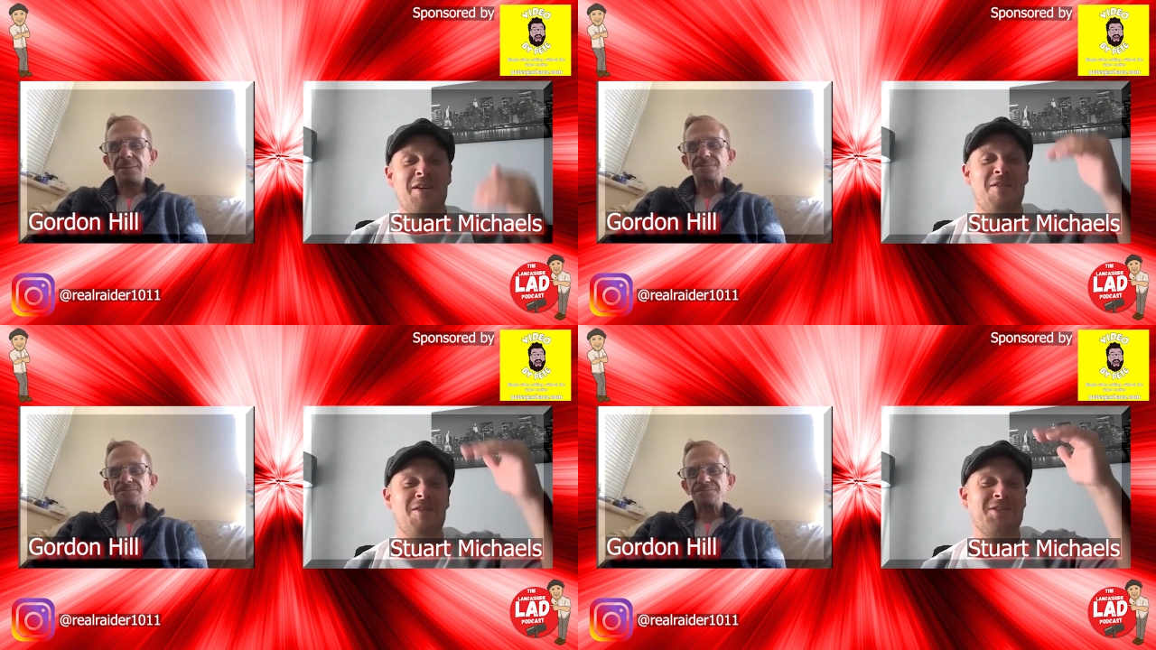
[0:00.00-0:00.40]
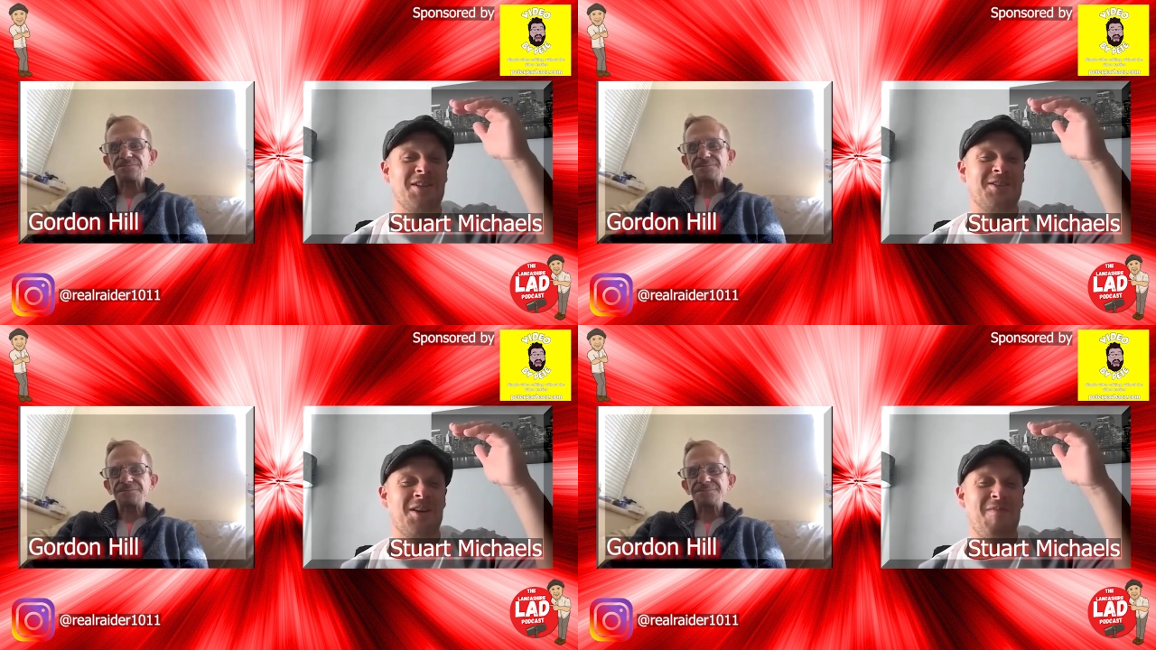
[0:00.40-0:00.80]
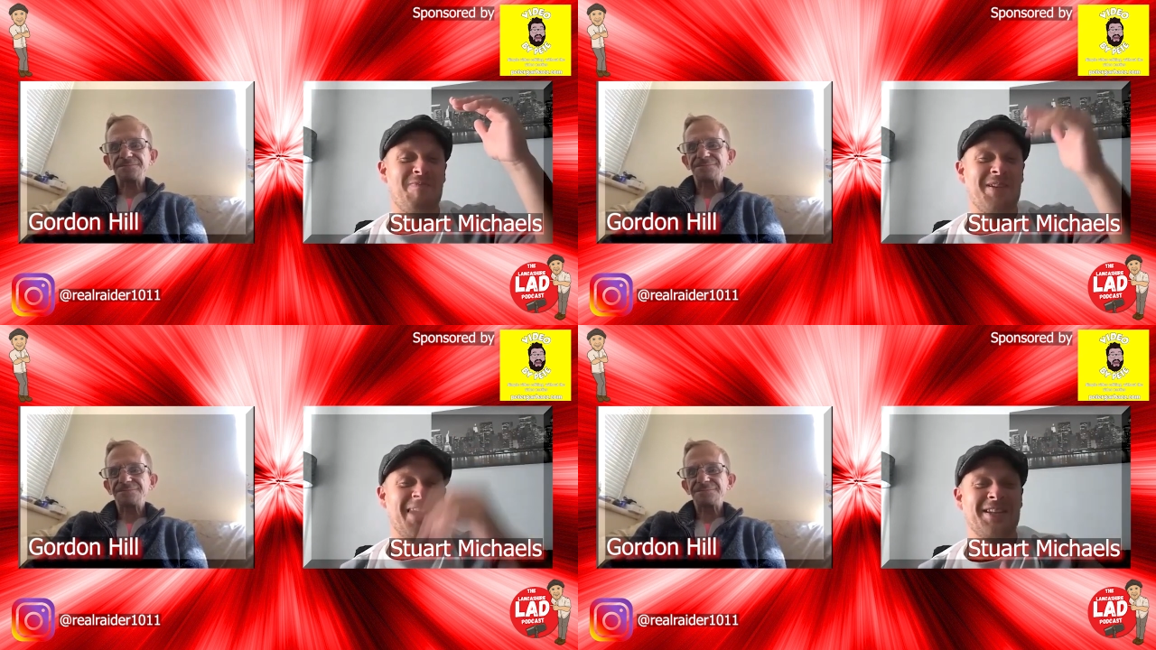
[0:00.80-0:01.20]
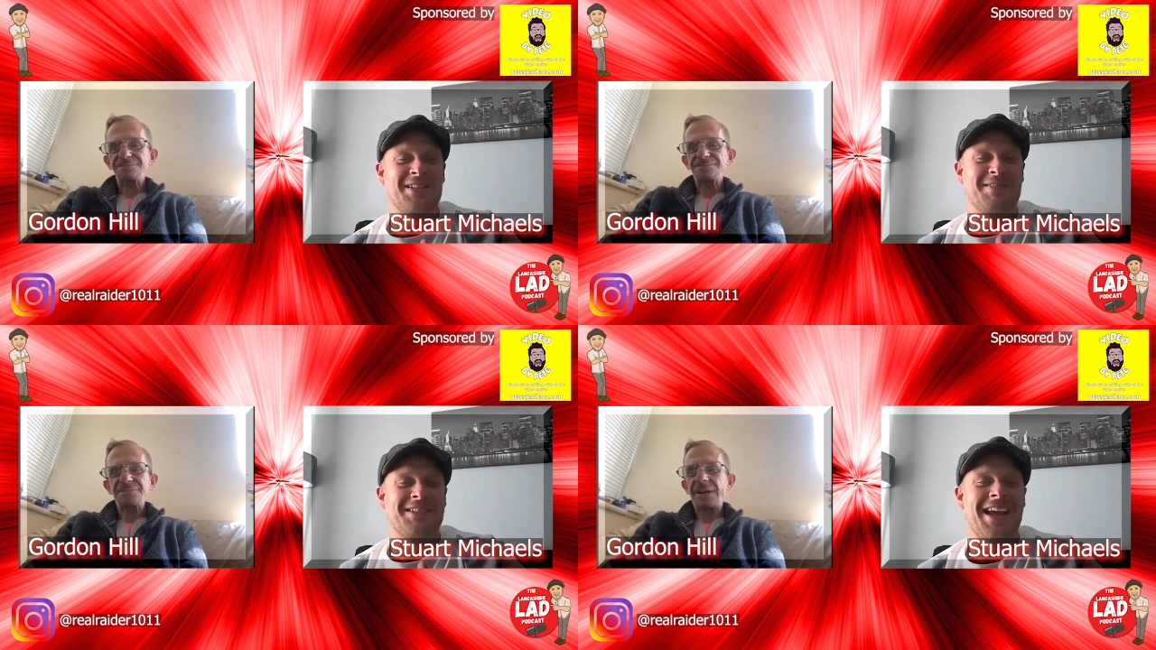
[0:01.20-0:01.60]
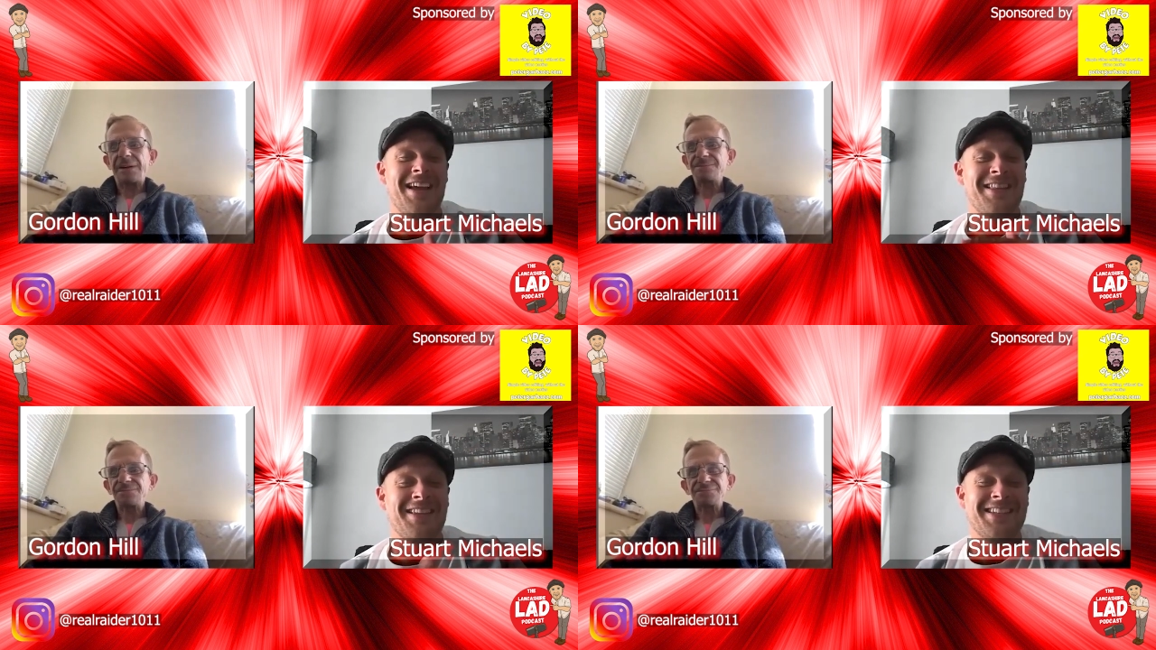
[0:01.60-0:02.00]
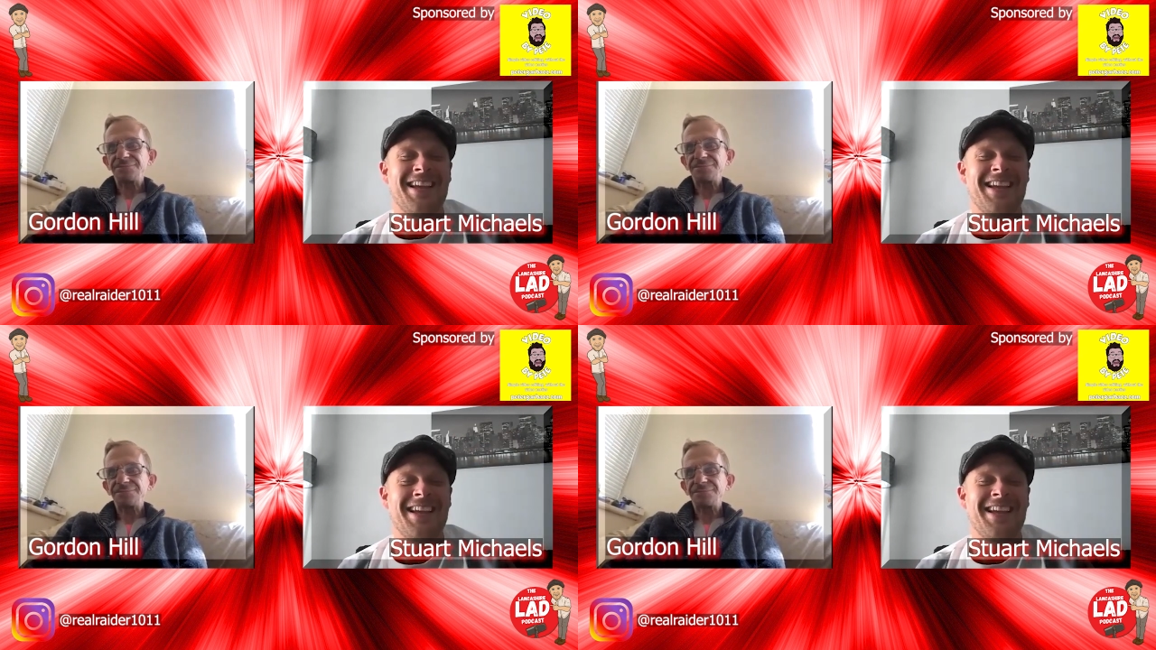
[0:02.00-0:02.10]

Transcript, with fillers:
Speaker 1: want to go to the top. You'd like to stay at this,